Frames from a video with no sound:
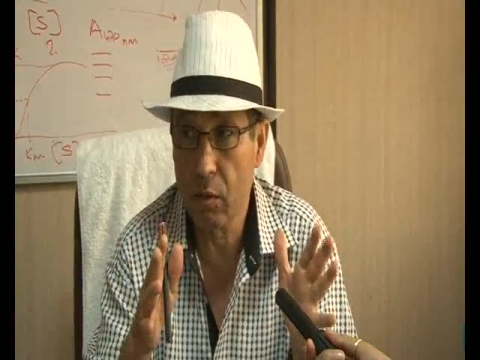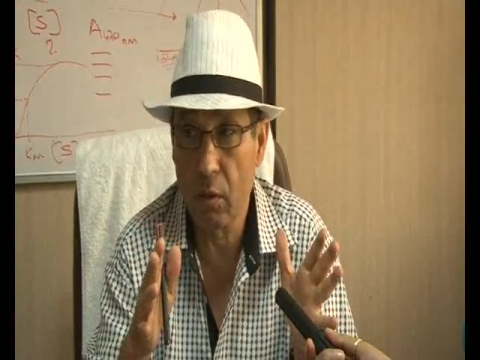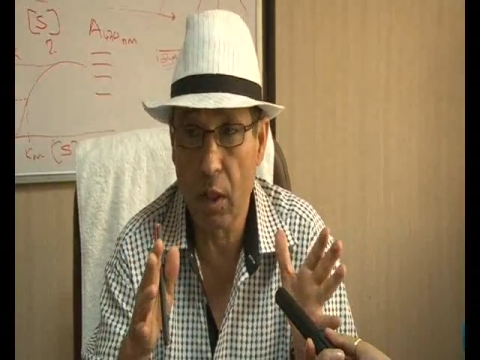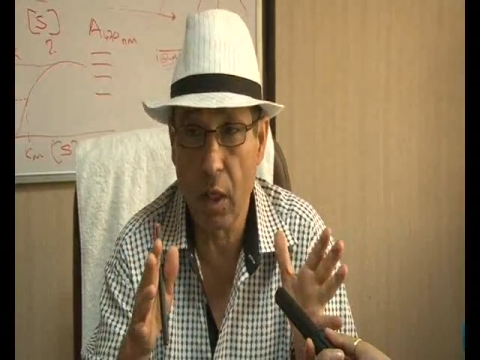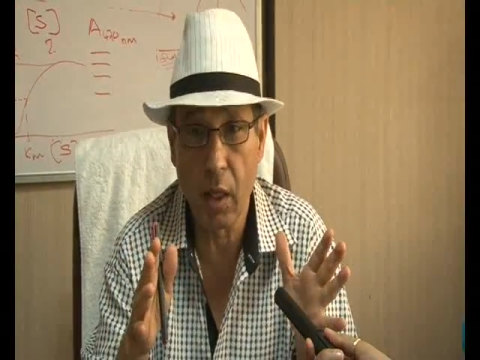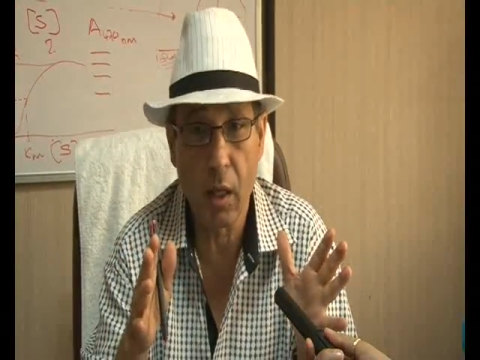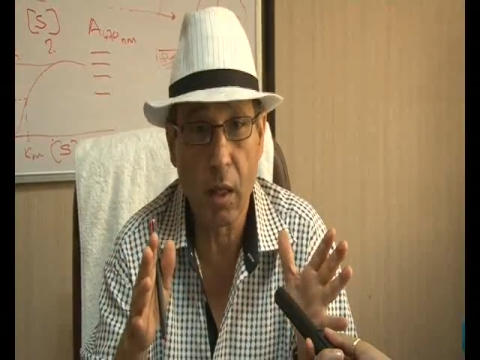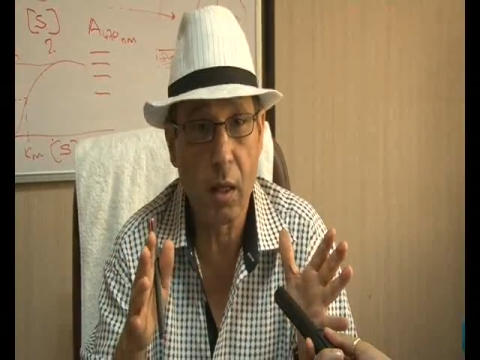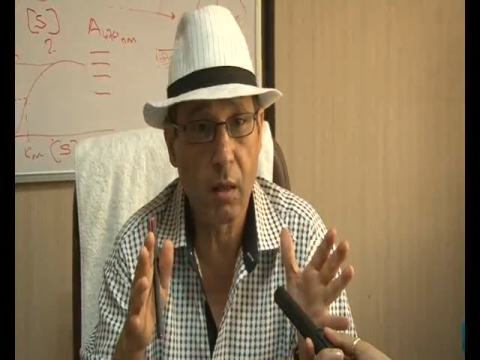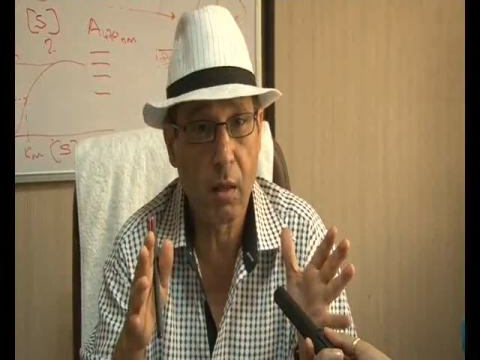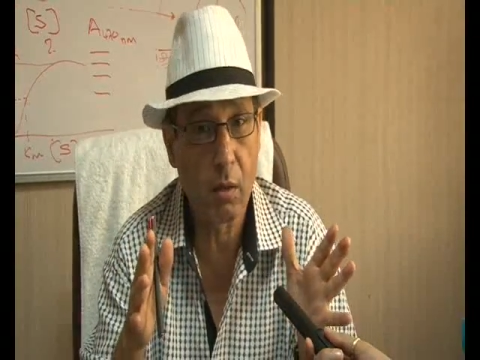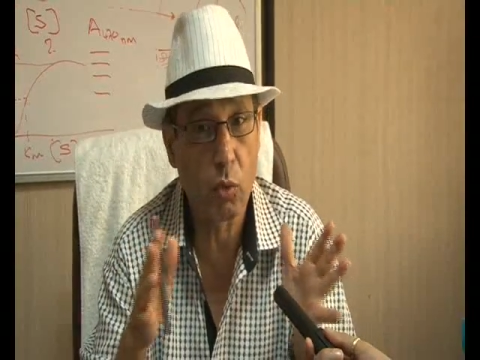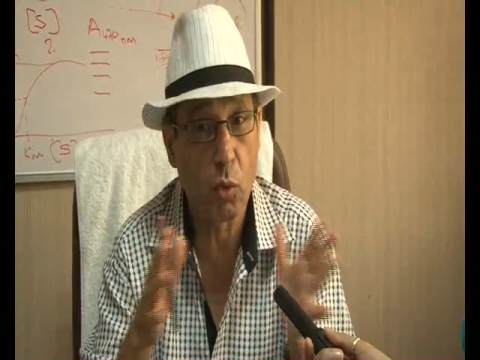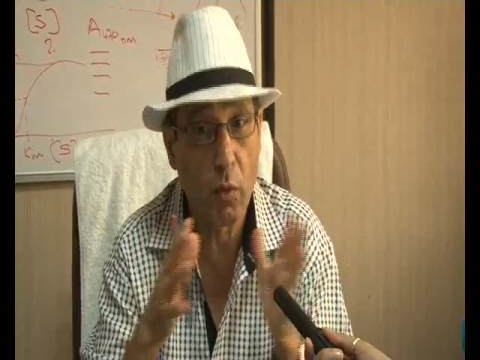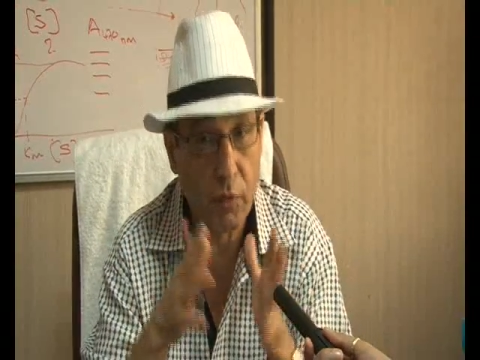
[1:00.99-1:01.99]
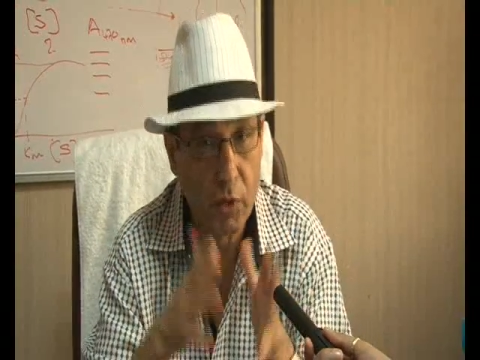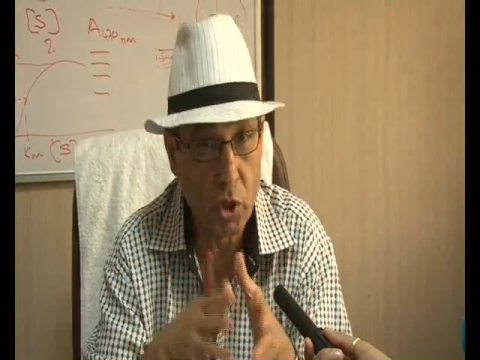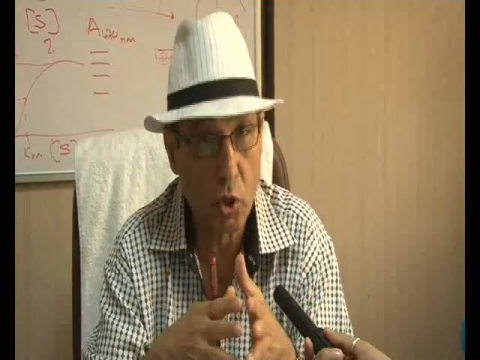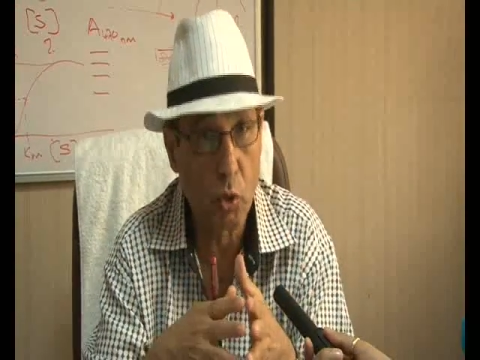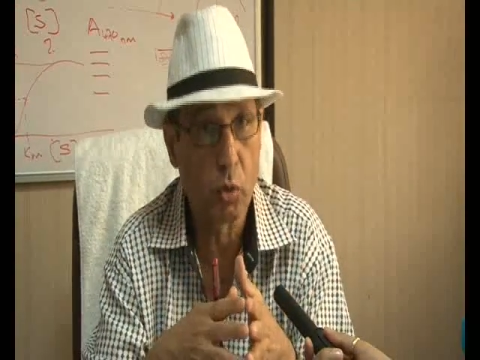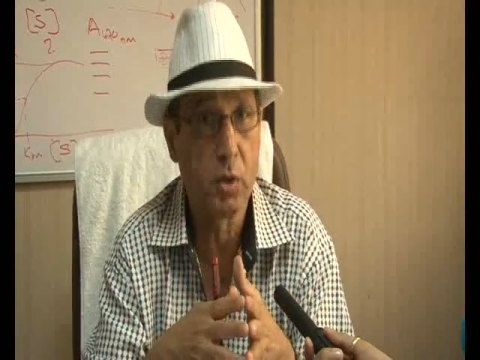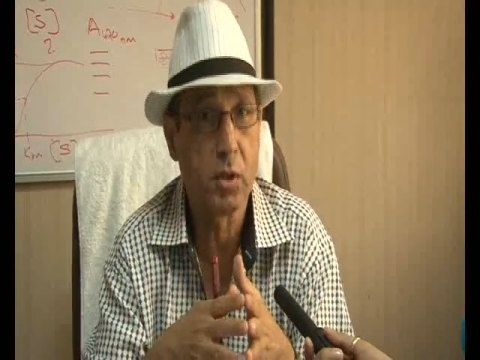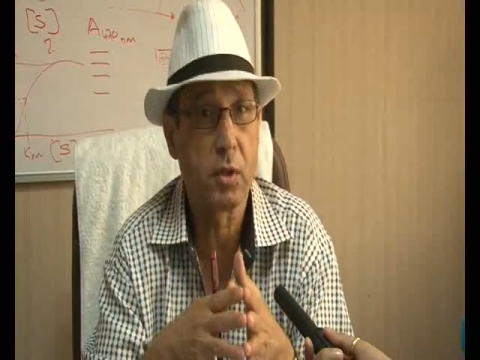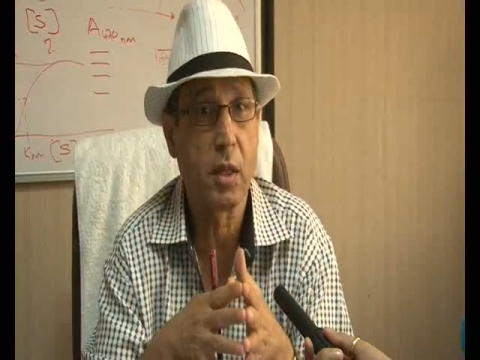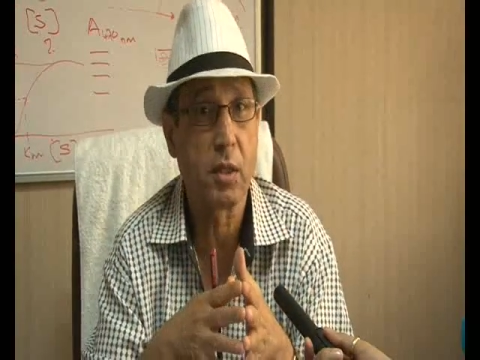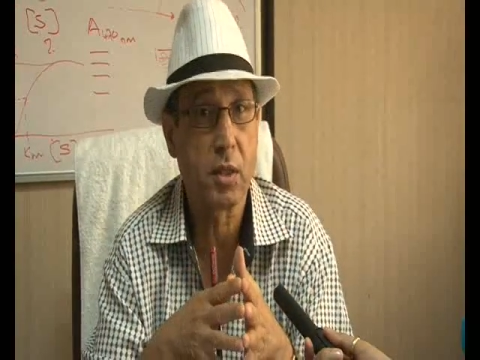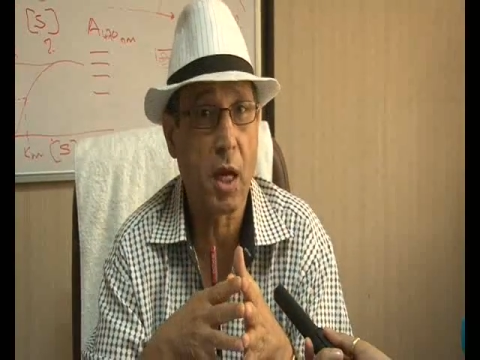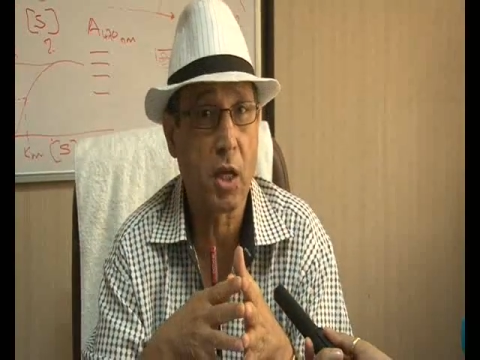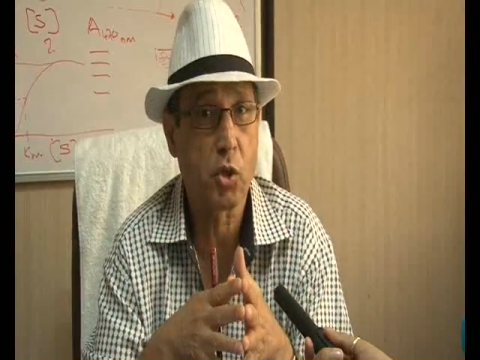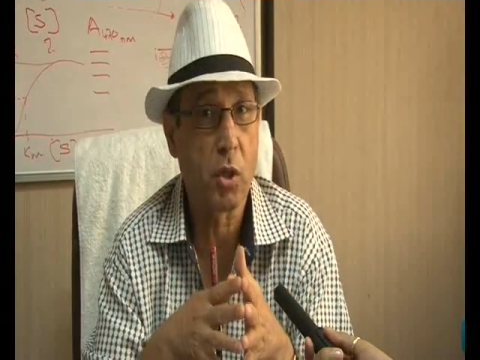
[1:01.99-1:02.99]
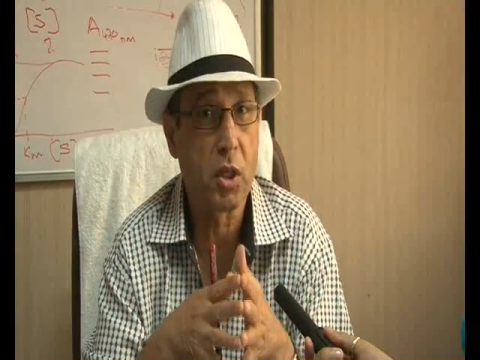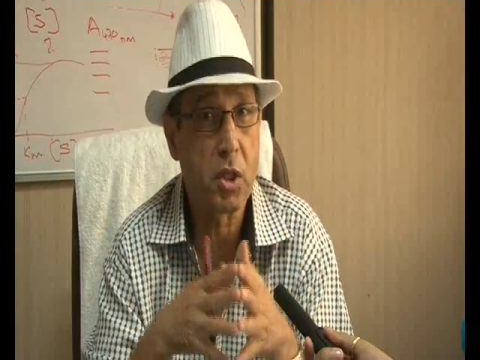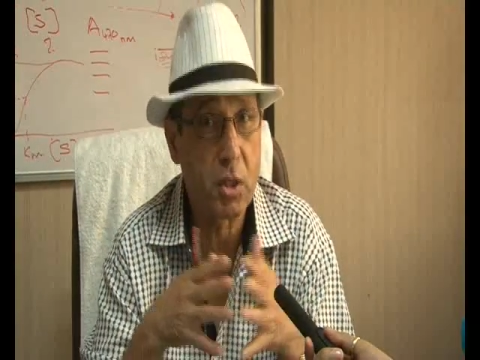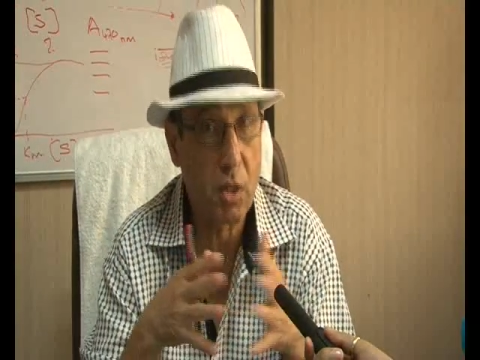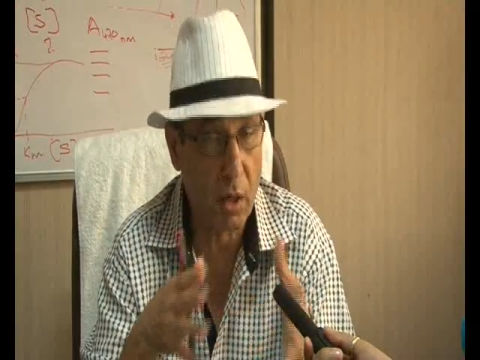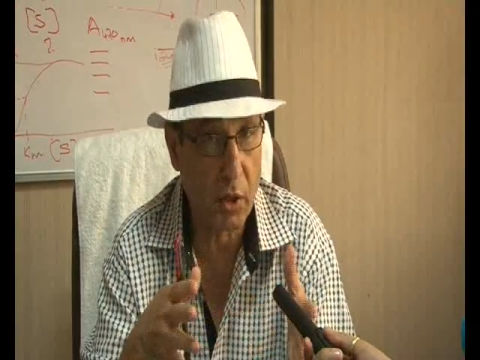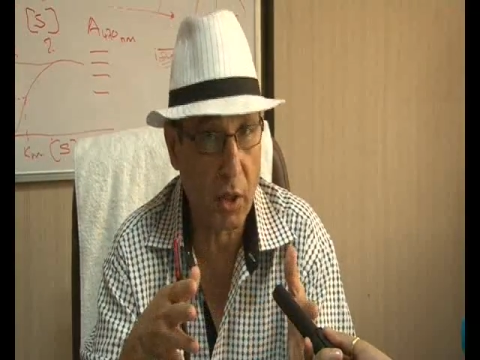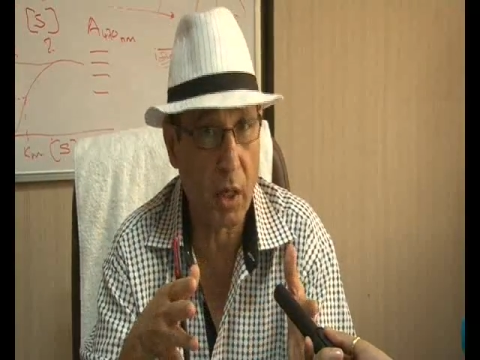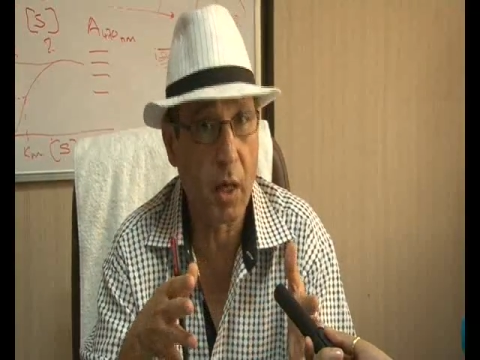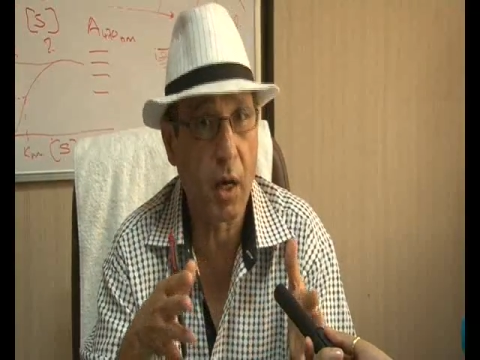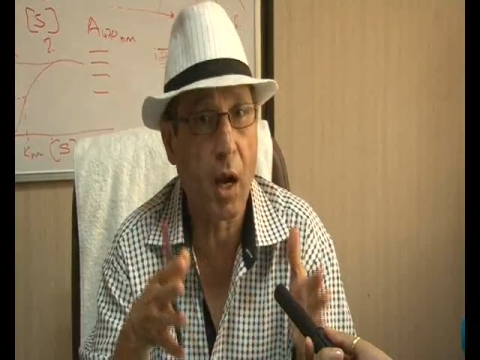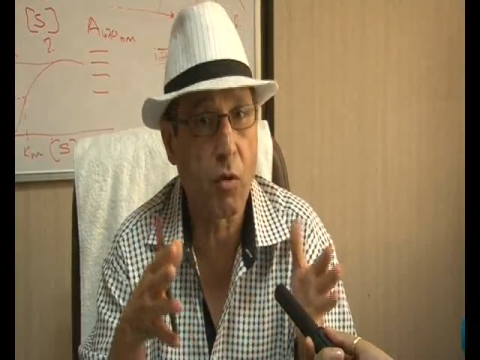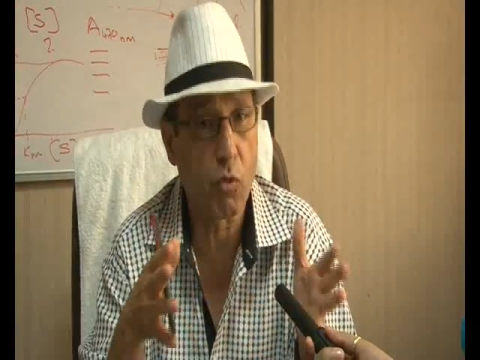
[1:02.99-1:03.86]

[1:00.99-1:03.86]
the to every student that's actually studying